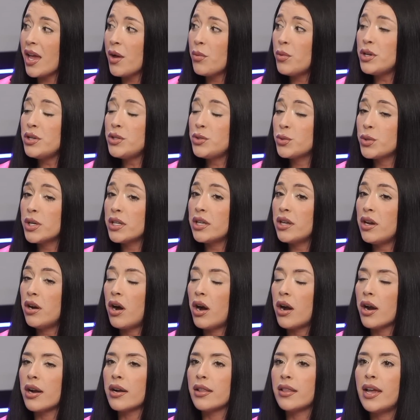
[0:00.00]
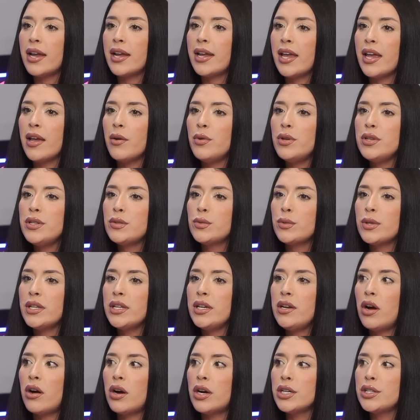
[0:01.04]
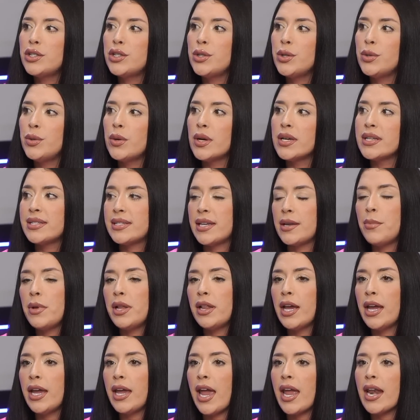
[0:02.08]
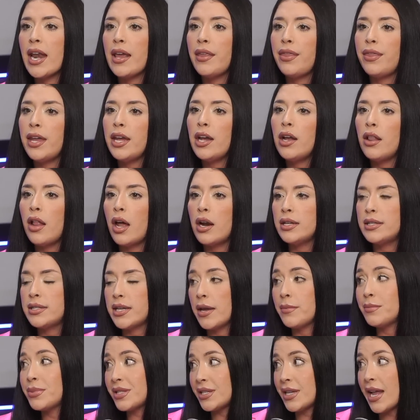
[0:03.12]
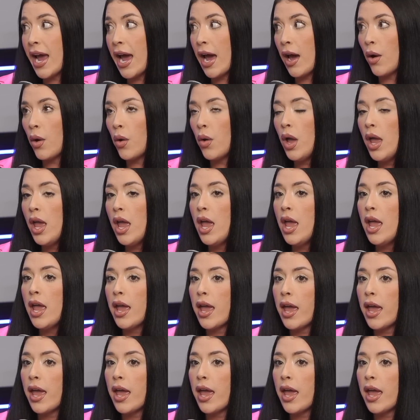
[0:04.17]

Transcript: It was really hard. Like it was really hard to assimilate. And I think a lot of times now, yeah.